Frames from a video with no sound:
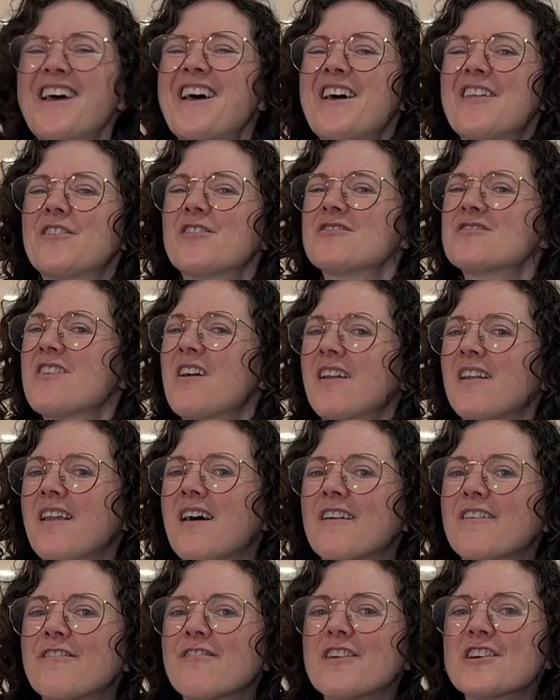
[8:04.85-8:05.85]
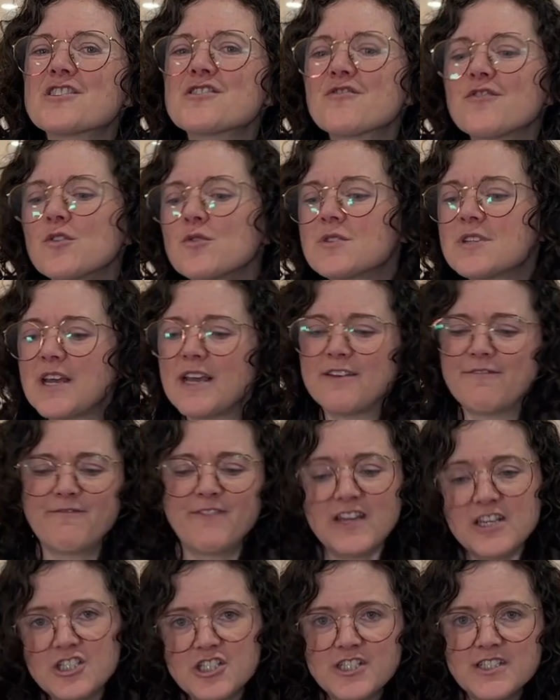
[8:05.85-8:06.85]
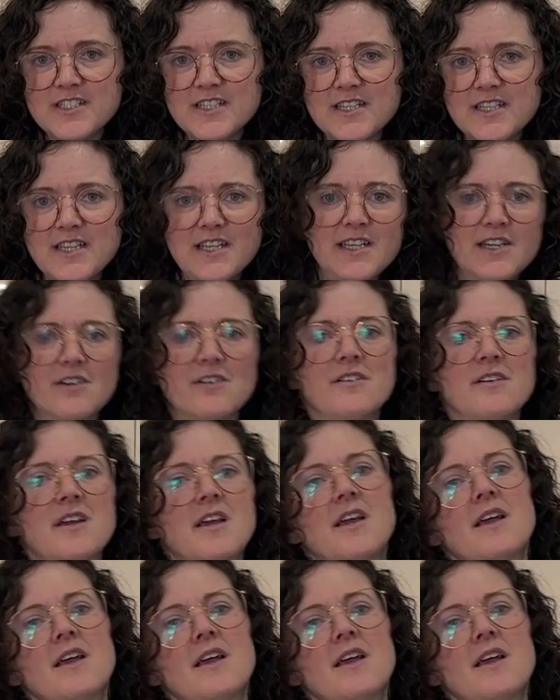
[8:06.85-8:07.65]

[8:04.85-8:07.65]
there's not a lot of fresh fruit and veggies in here